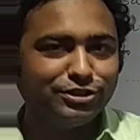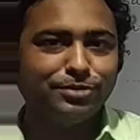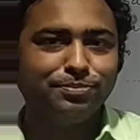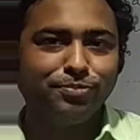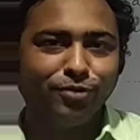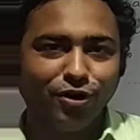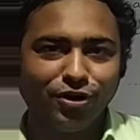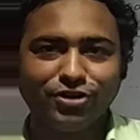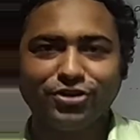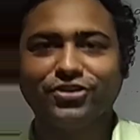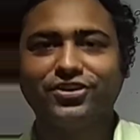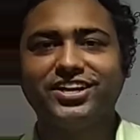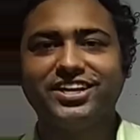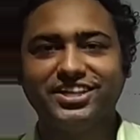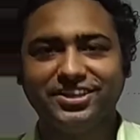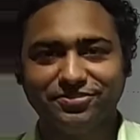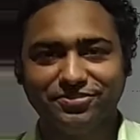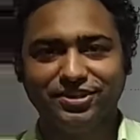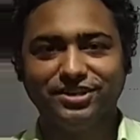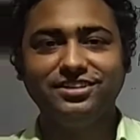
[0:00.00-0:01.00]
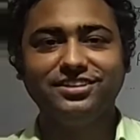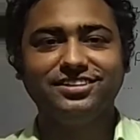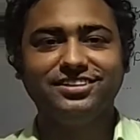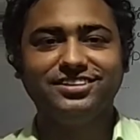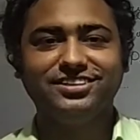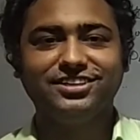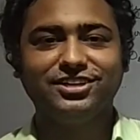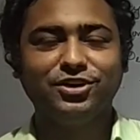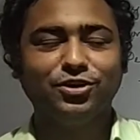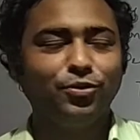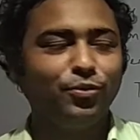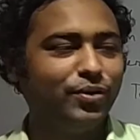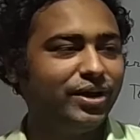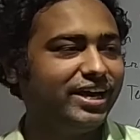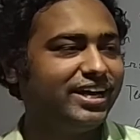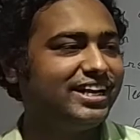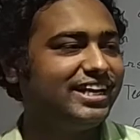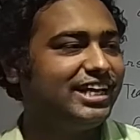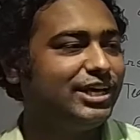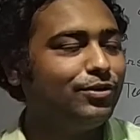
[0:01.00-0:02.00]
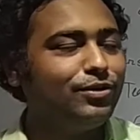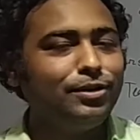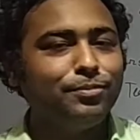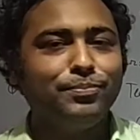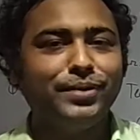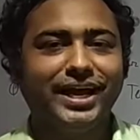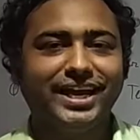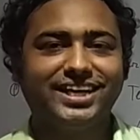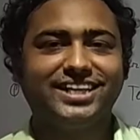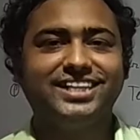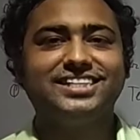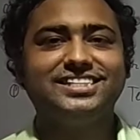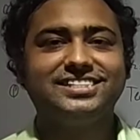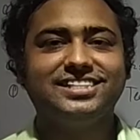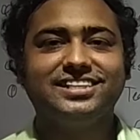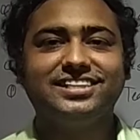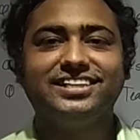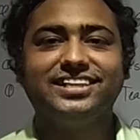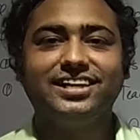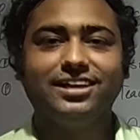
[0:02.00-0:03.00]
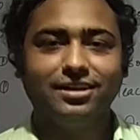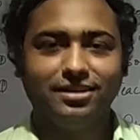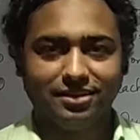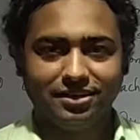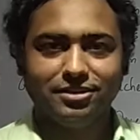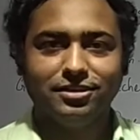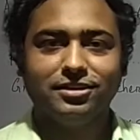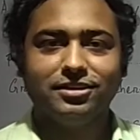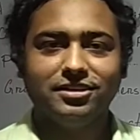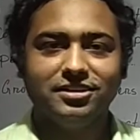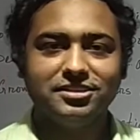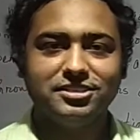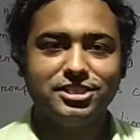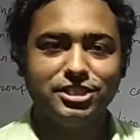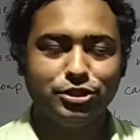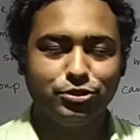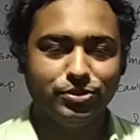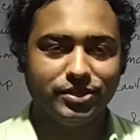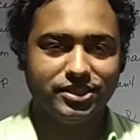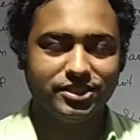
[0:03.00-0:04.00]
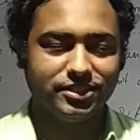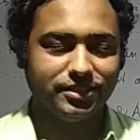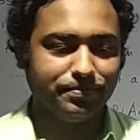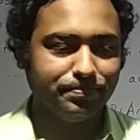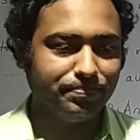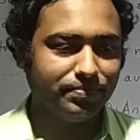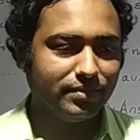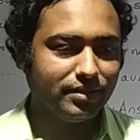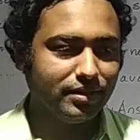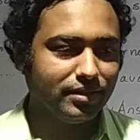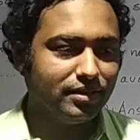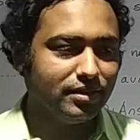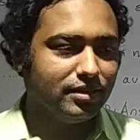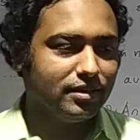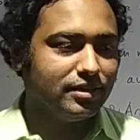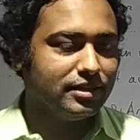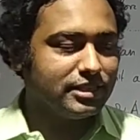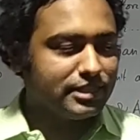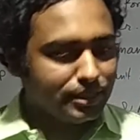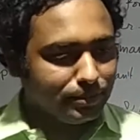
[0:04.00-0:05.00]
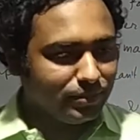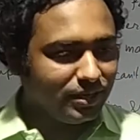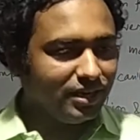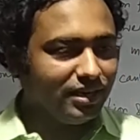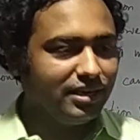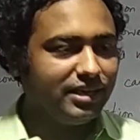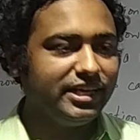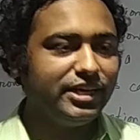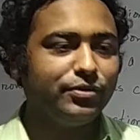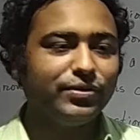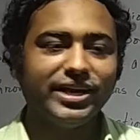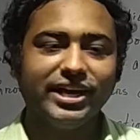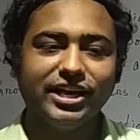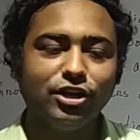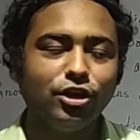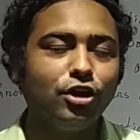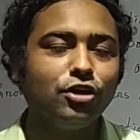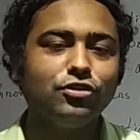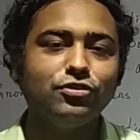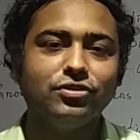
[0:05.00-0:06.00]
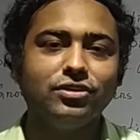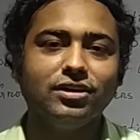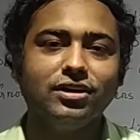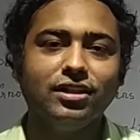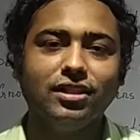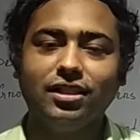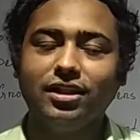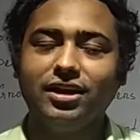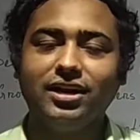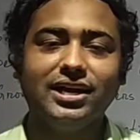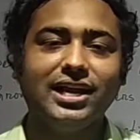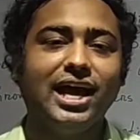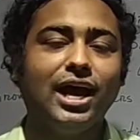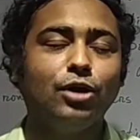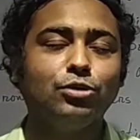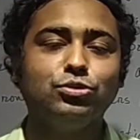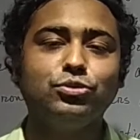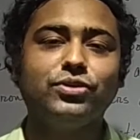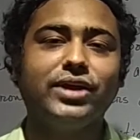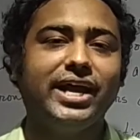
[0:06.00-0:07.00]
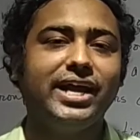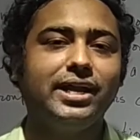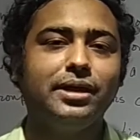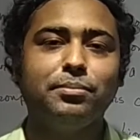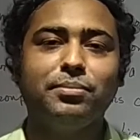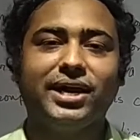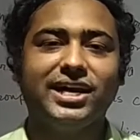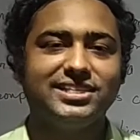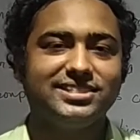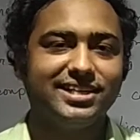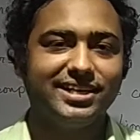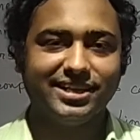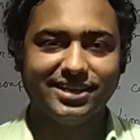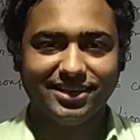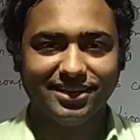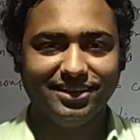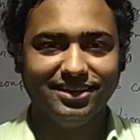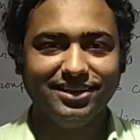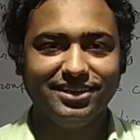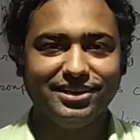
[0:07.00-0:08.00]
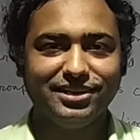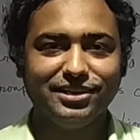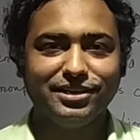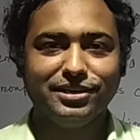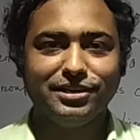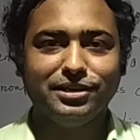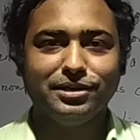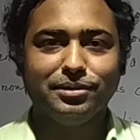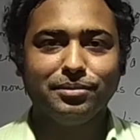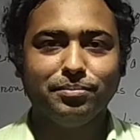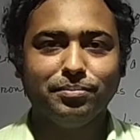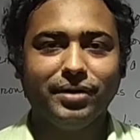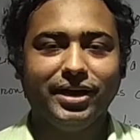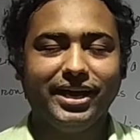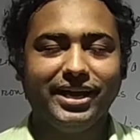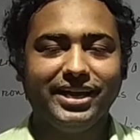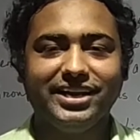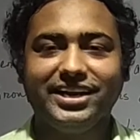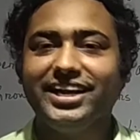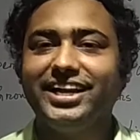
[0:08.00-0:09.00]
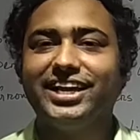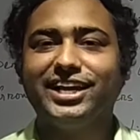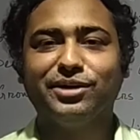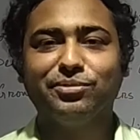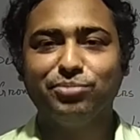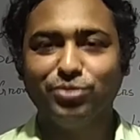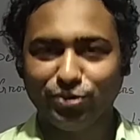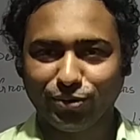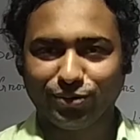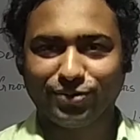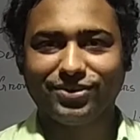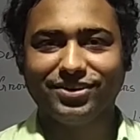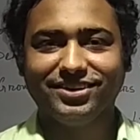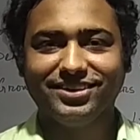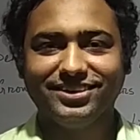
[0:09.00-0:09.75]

the pond or a river where he will practice the real situation. Similarly, you cannot learn how to ride a bicycle by reading a book.